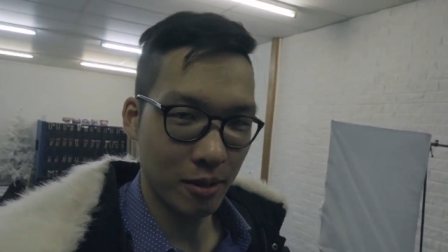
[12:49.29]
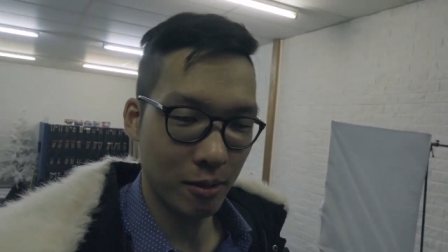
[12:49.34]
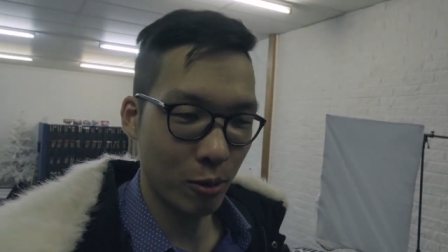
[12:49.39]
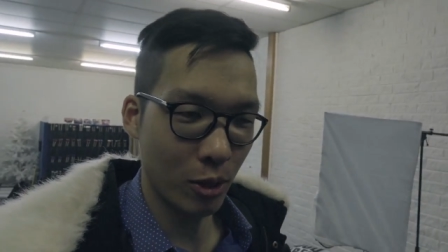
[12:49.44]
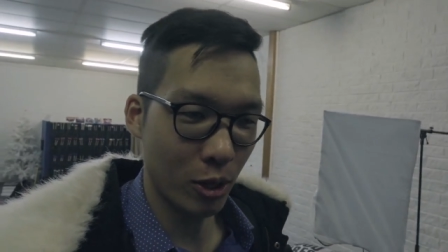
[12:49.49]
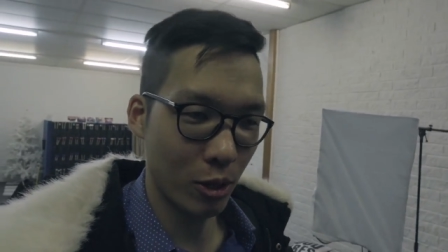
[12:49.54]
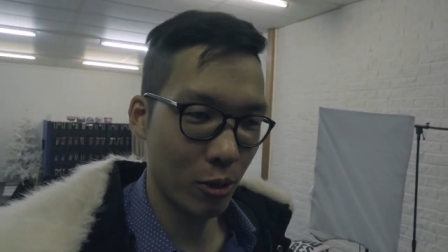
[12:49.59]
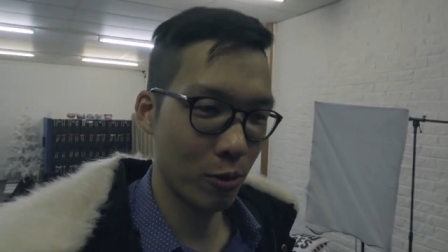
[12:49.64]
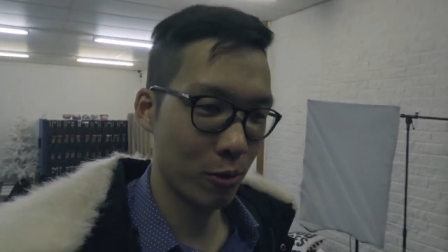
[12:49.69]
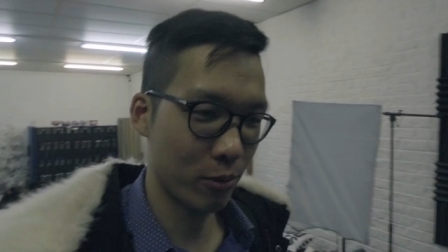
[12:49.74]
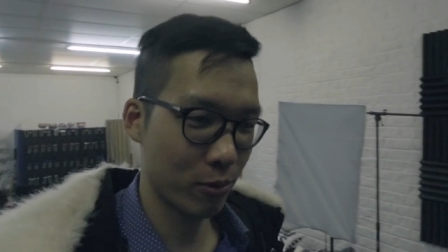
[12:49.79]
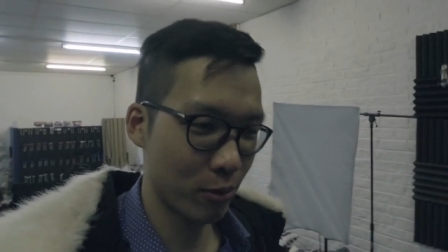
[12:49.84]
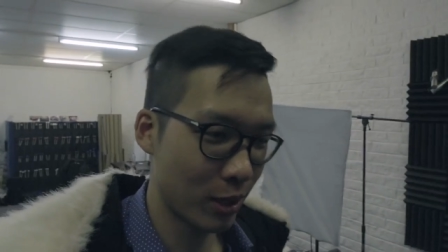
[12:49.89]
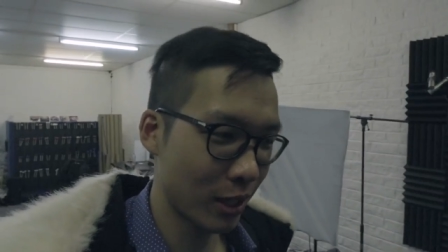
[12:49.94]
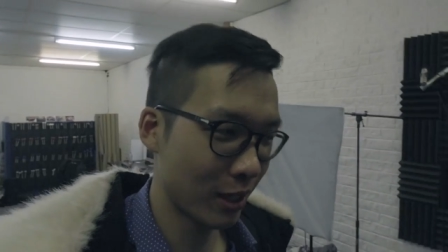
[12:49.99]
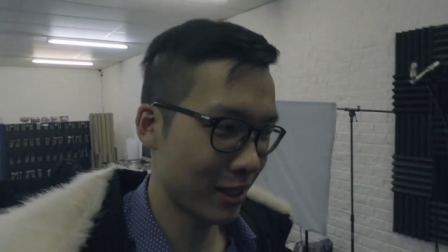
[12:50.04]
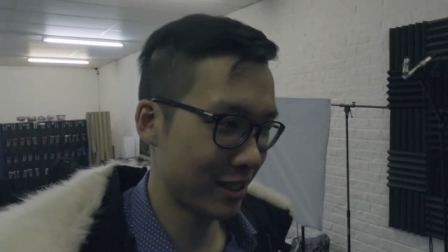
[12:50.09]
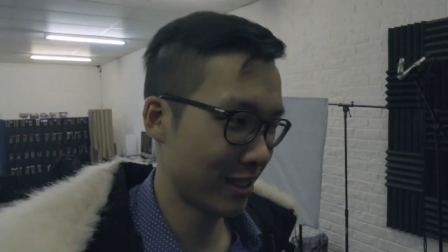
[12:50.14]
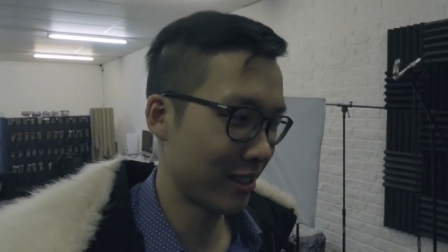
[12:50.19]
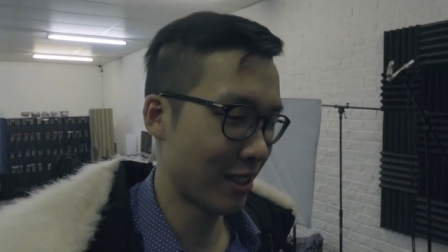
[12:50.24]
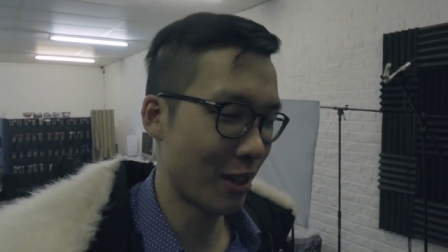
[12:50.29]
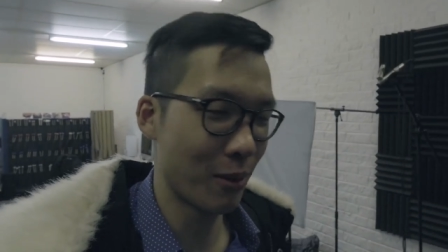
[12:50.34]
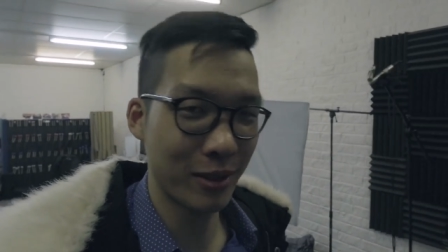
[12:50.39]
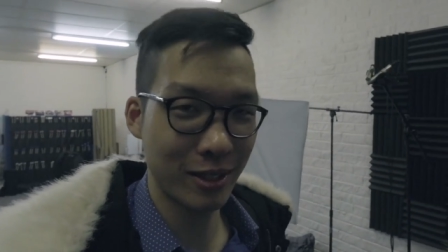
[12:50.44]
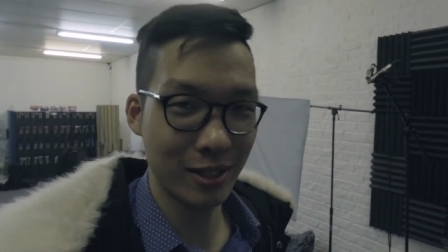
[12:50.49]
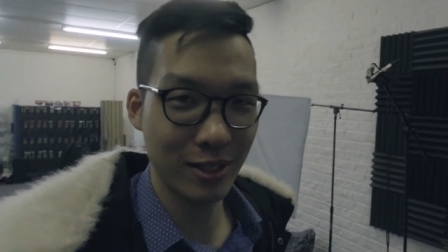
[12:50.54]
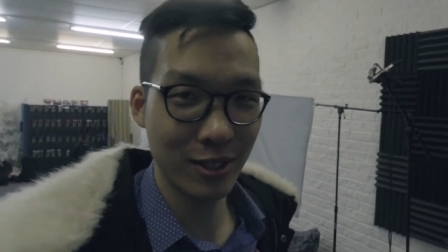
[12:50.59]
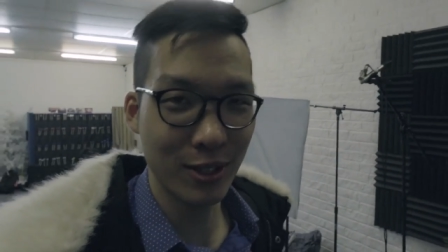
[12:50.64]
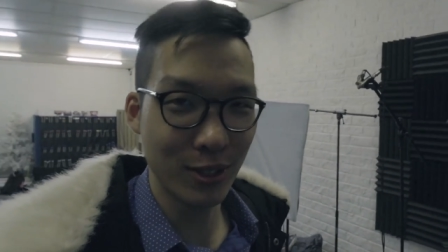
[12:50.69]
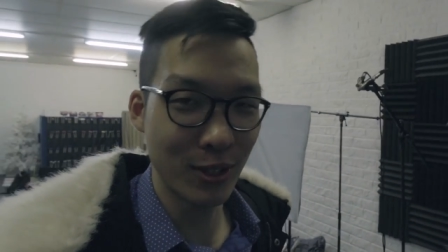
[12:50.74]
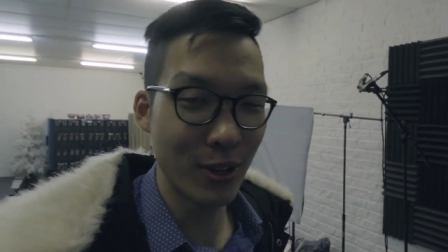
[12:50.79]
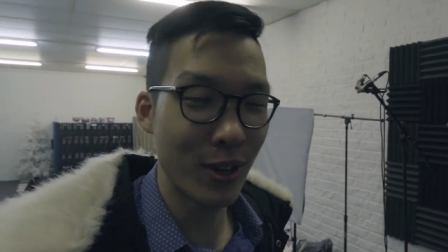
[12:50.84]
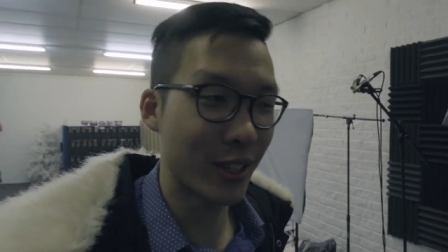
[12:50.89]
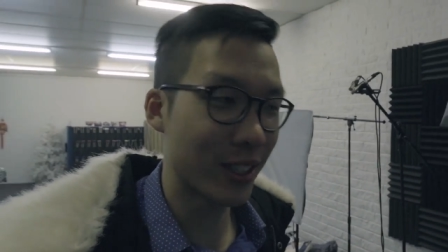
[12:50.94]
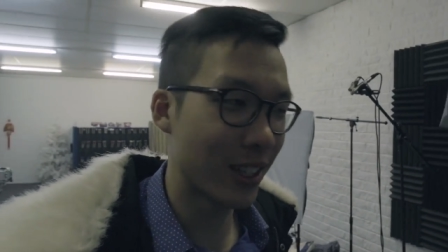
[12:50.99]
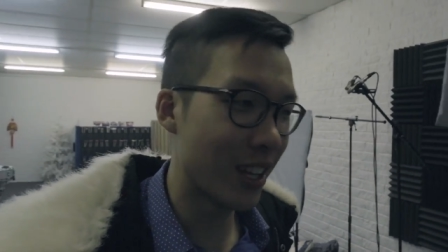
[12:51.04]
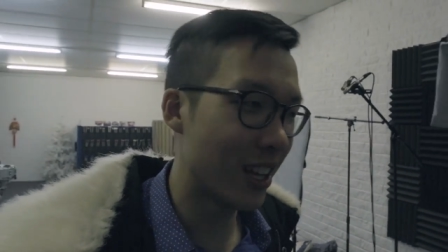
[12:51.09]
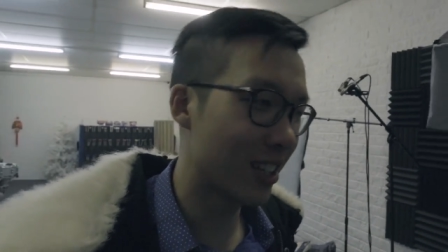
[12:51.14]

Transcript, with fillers: well, since I went to New York